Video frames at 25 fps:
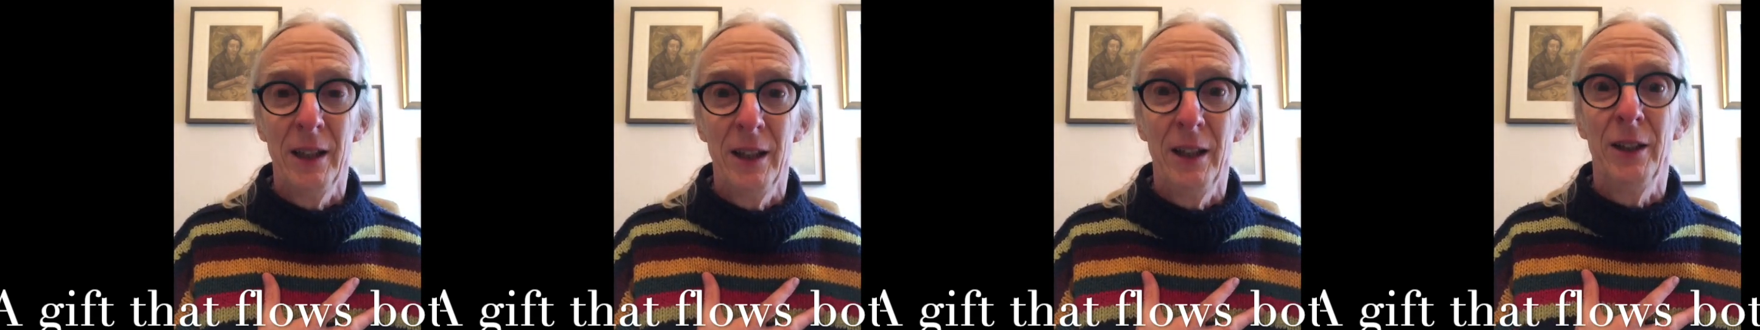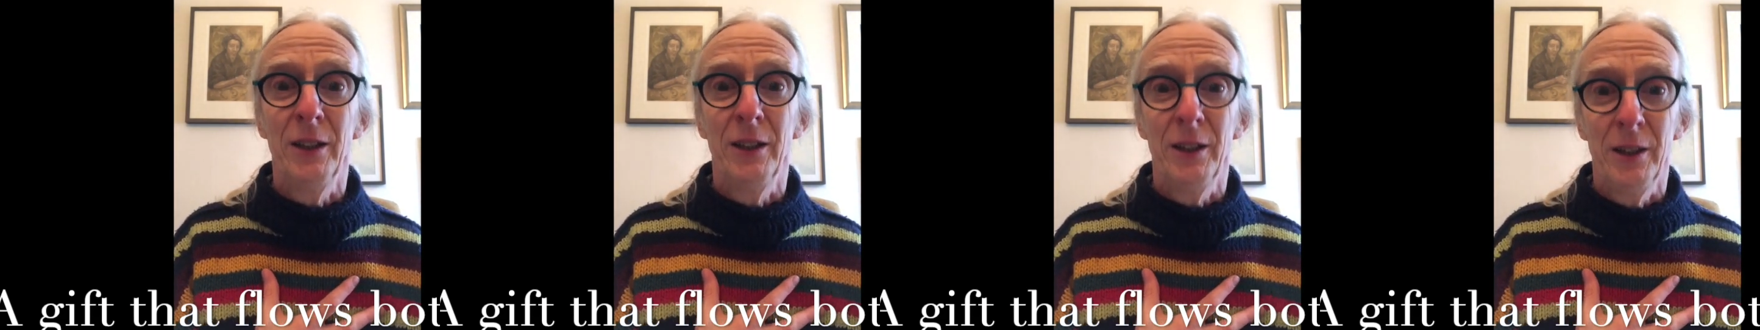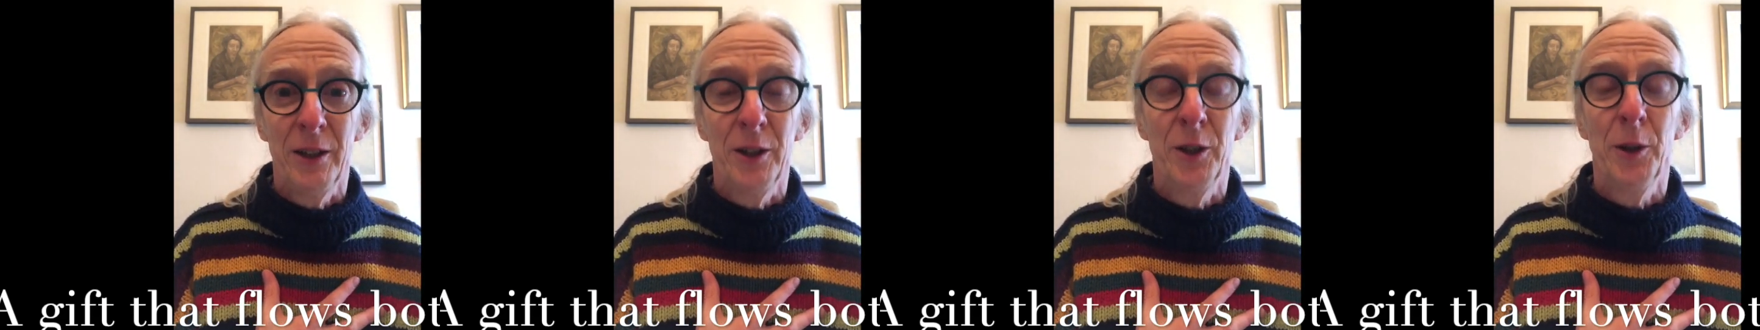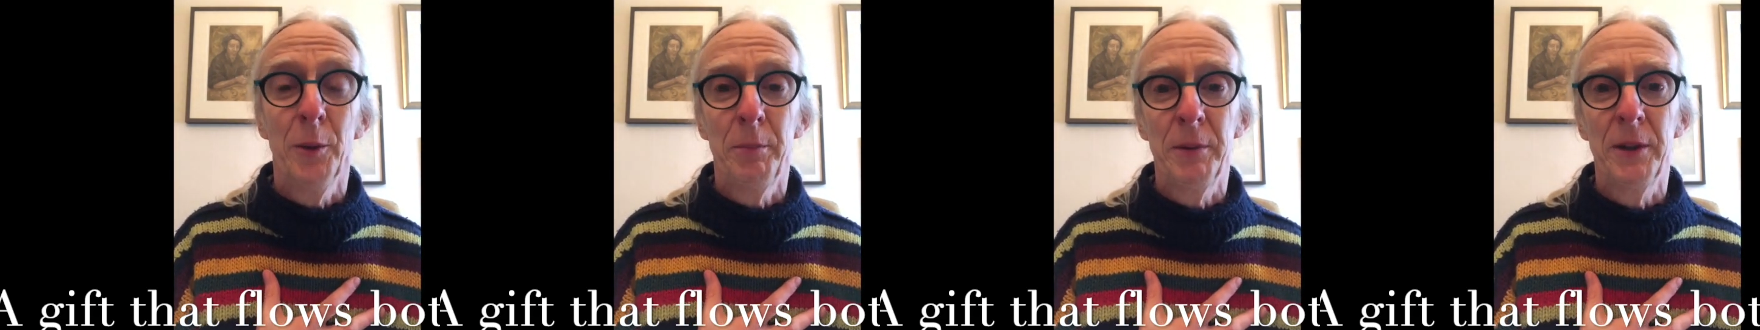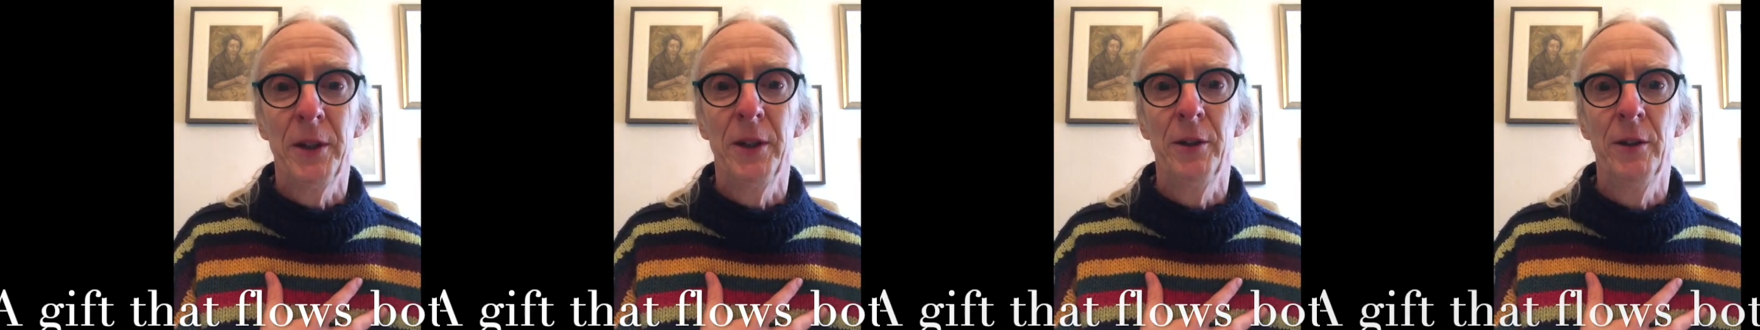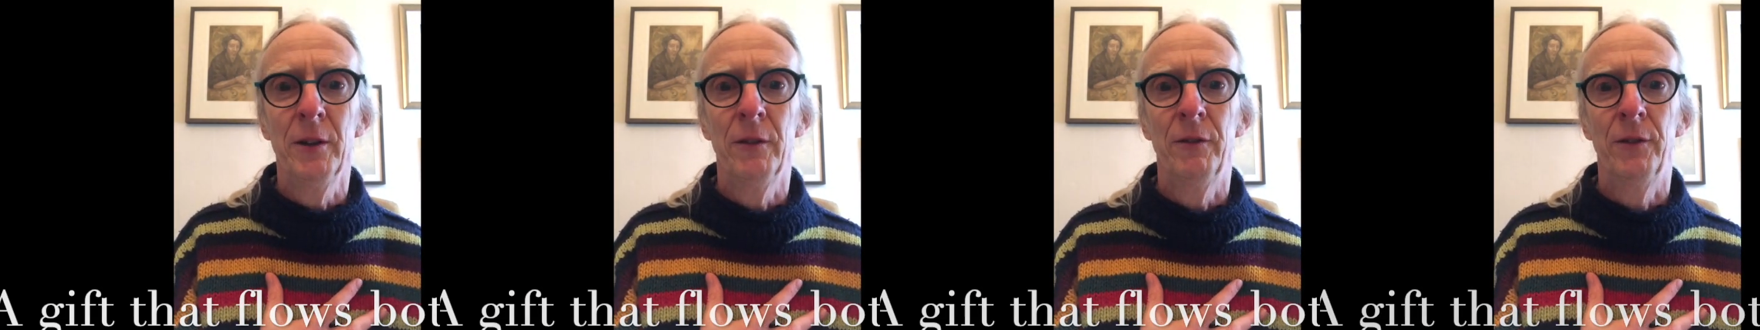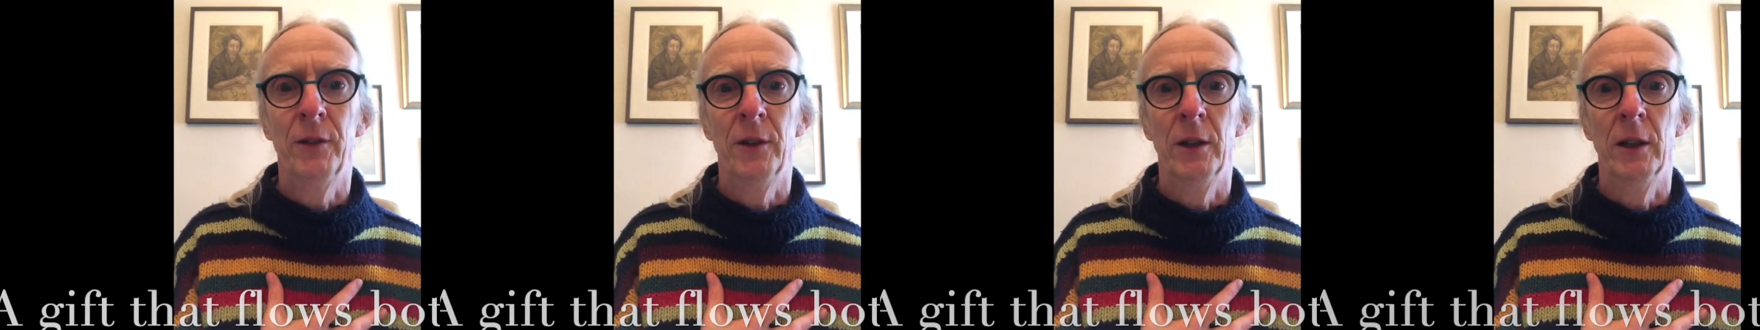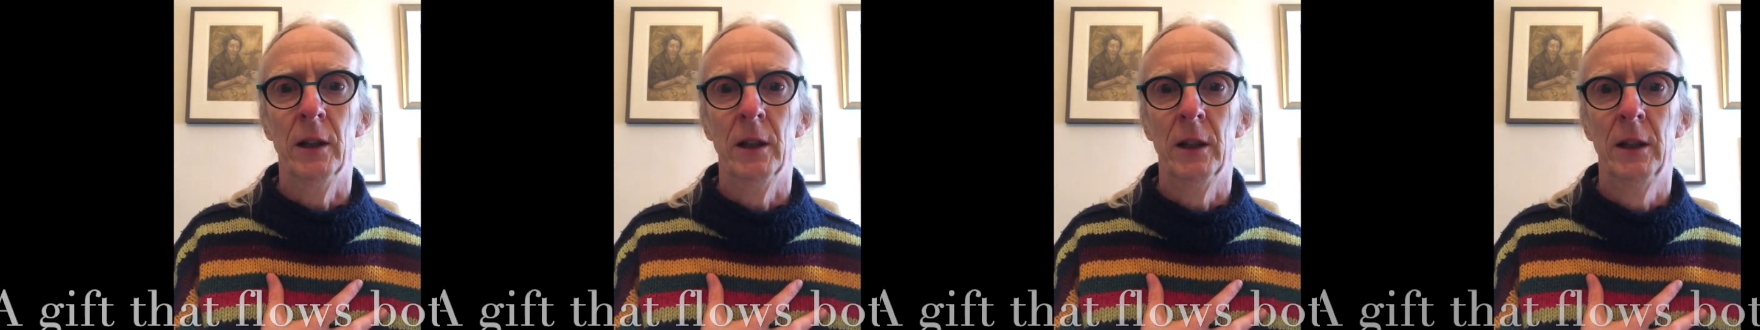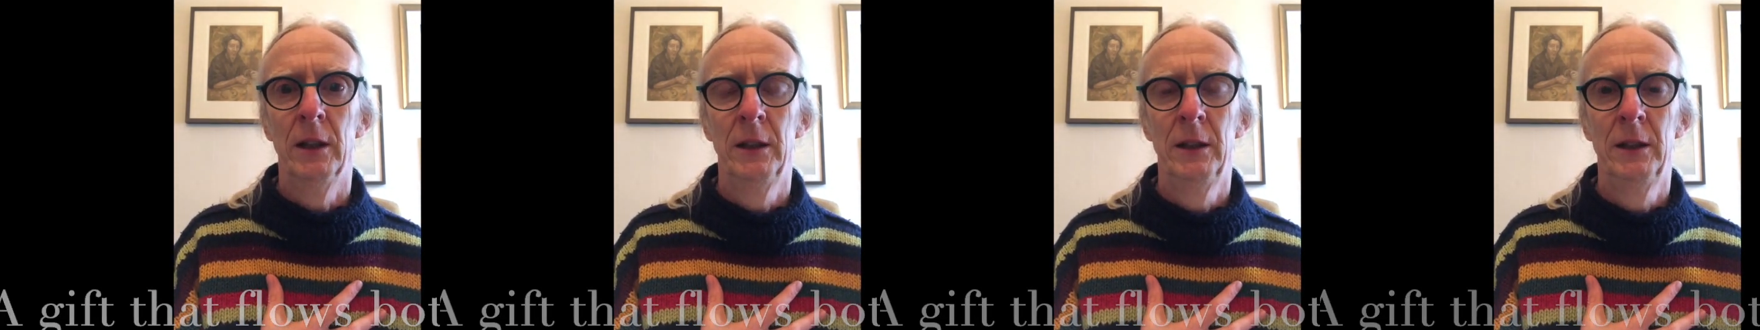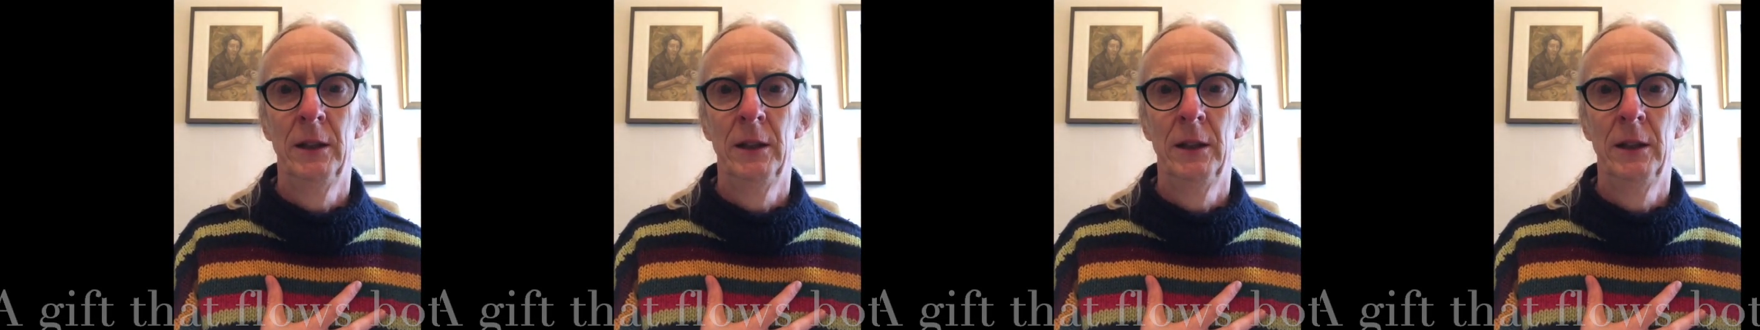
You're beautiful.